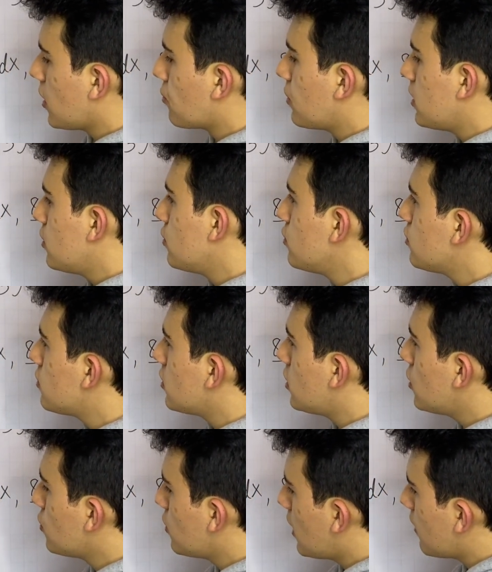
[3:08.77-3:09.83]
that we use,
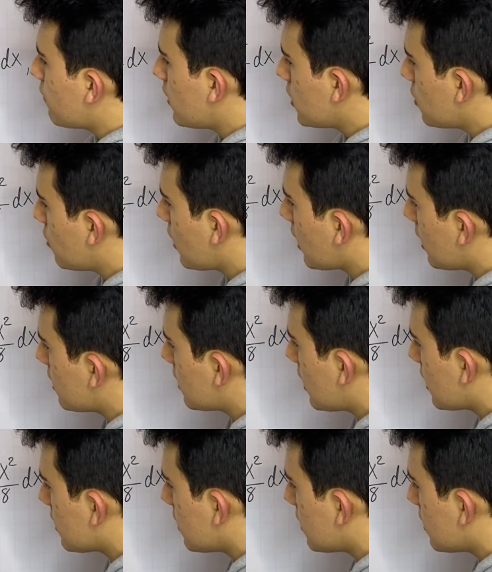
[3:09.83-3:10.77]
u evaluated at